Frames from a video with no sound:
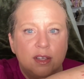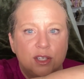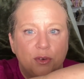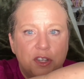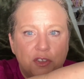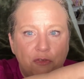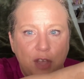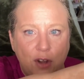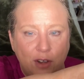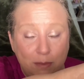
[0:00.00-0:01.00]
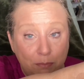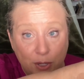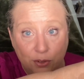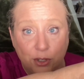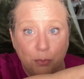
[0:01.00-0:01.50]
So it's very
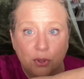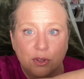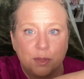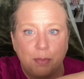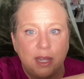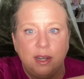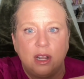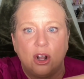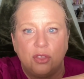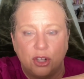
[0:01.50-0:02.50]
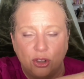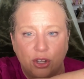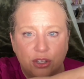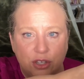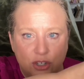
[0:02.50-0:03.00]
buildable depending on the
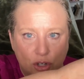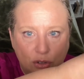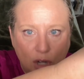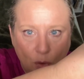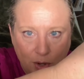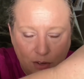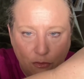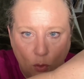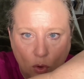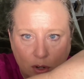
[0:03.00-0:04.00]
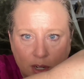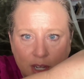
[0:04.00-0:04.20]
look that you're going for.